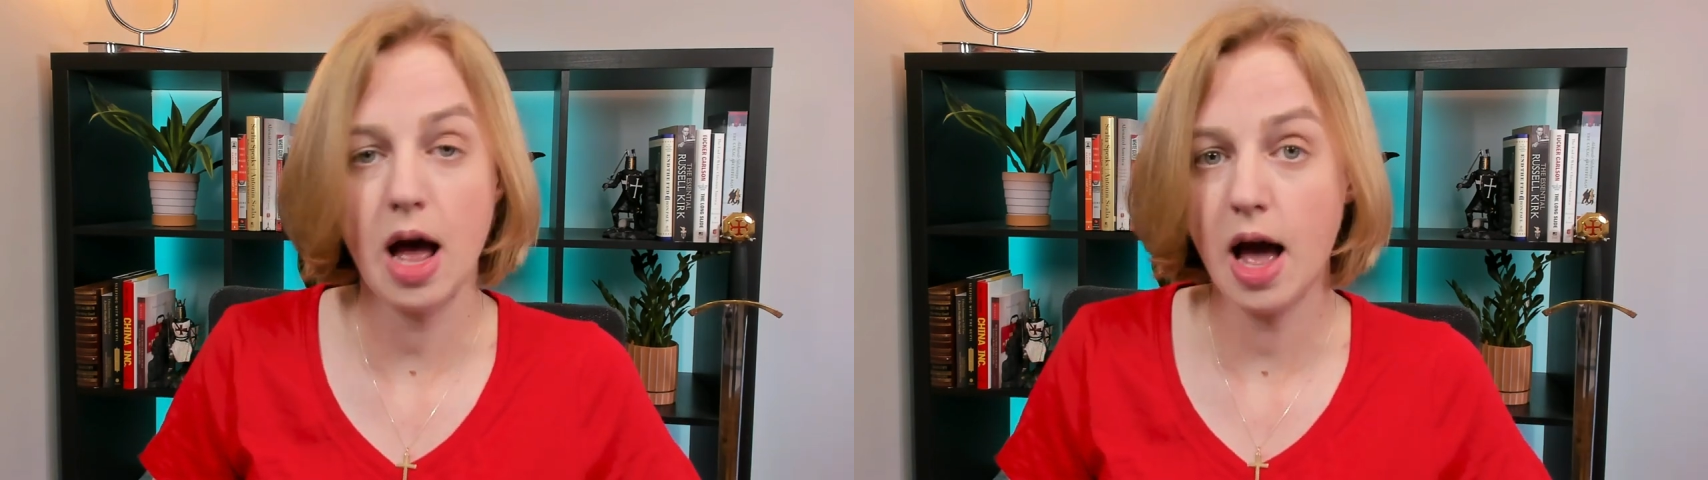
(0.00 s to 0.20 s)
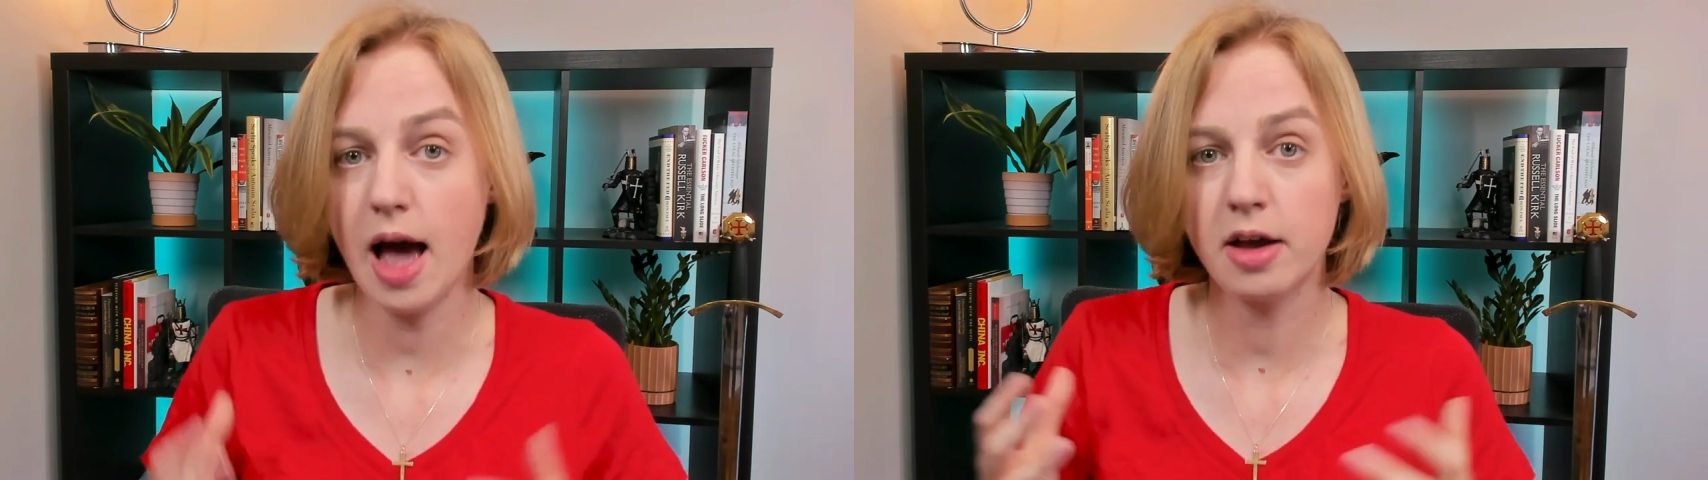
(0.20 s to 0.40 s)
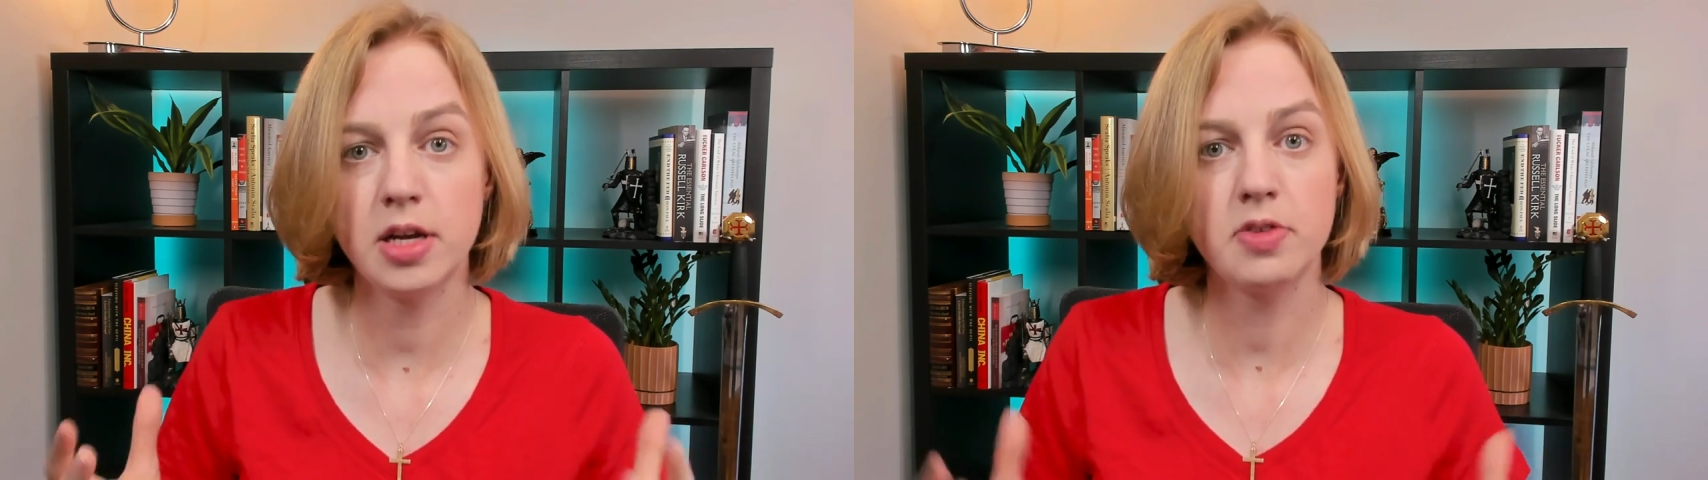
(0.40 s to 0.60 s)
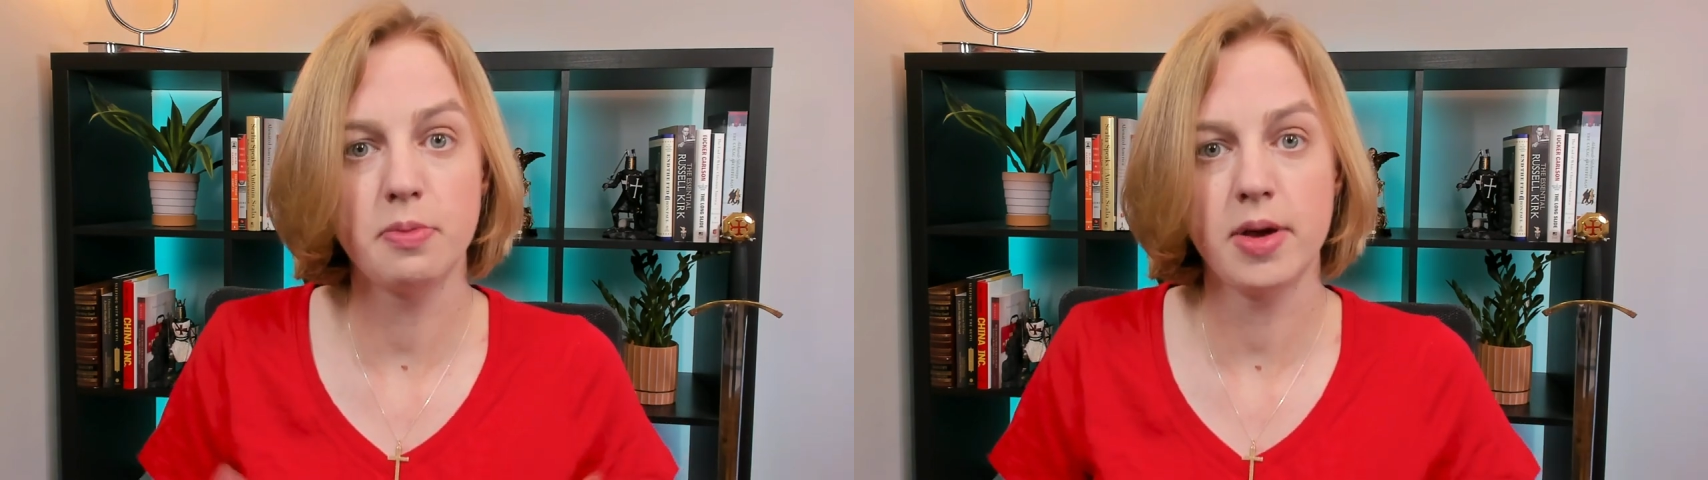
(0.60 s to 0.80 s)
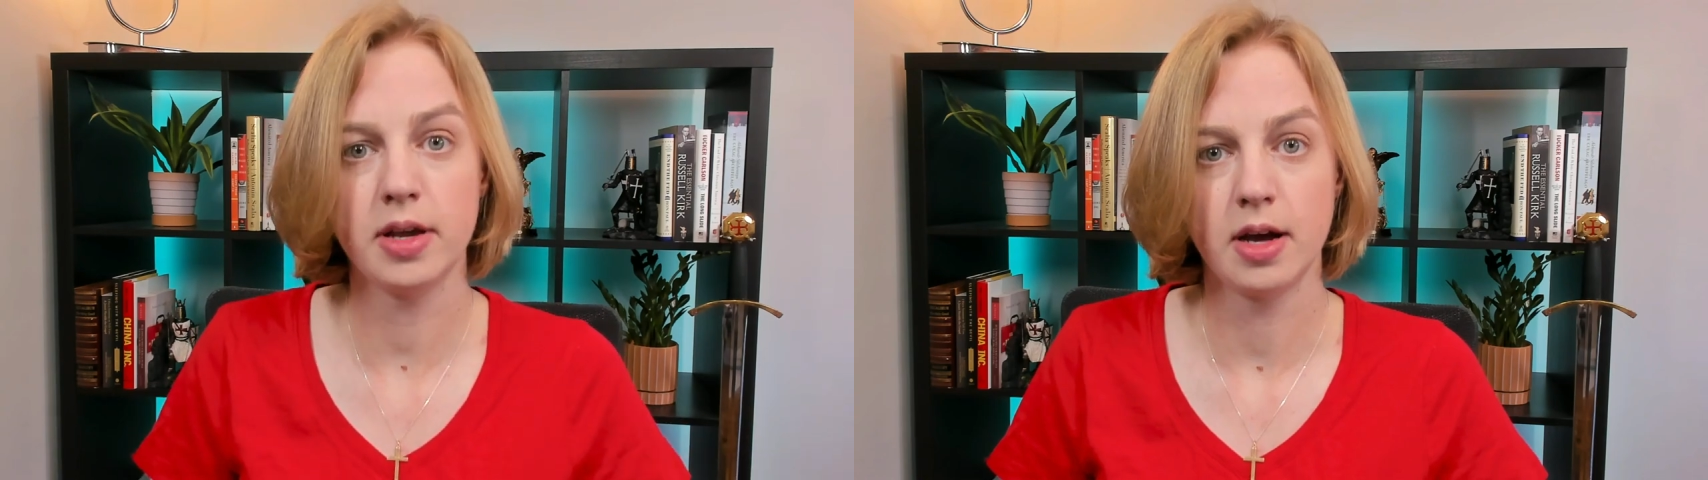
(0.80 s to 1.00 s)
I, I couldn't even
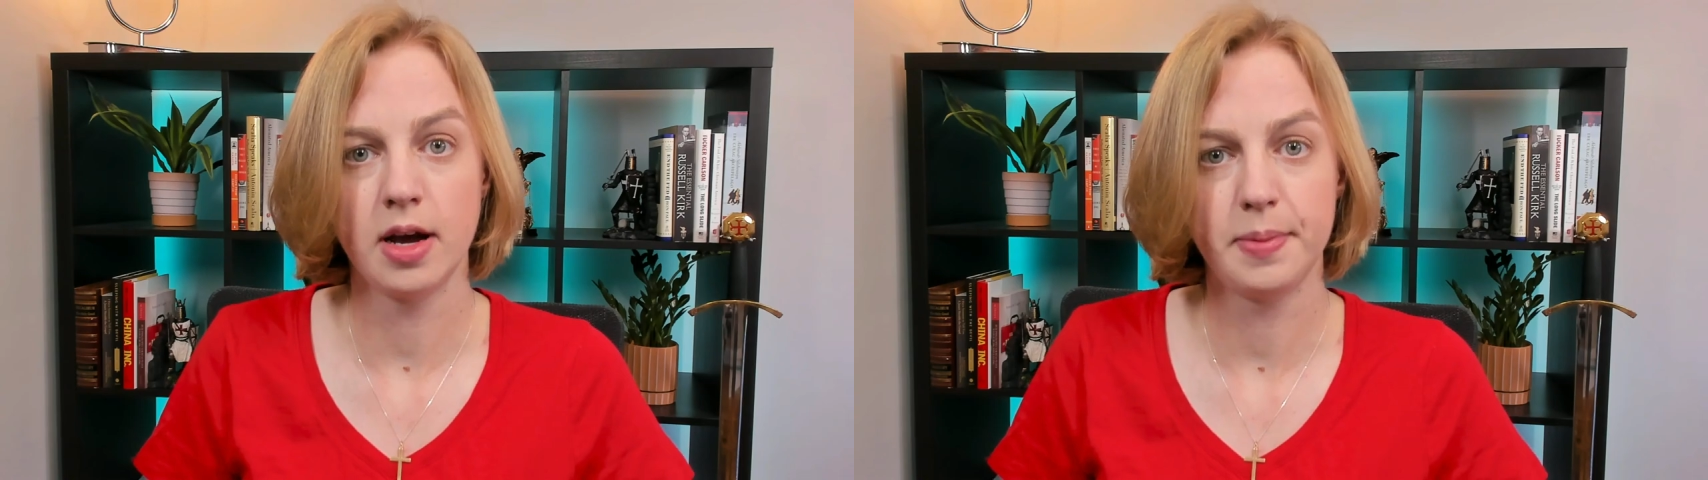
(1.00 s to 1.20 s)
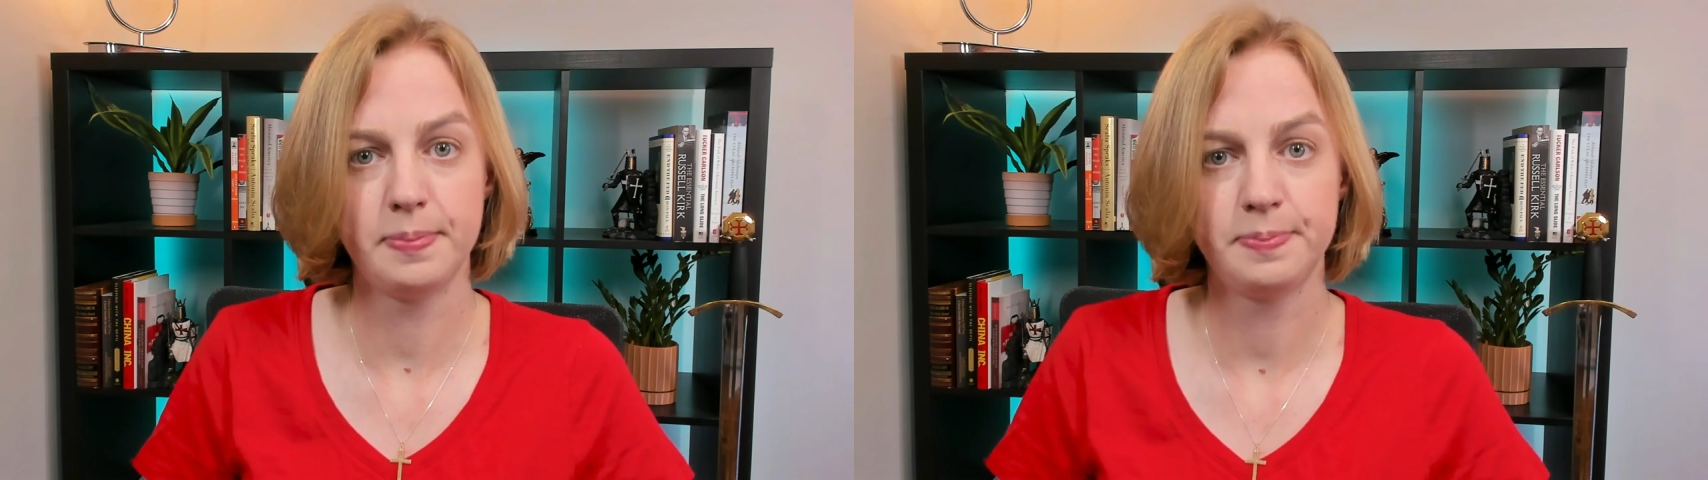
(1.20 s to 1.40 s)
make it up.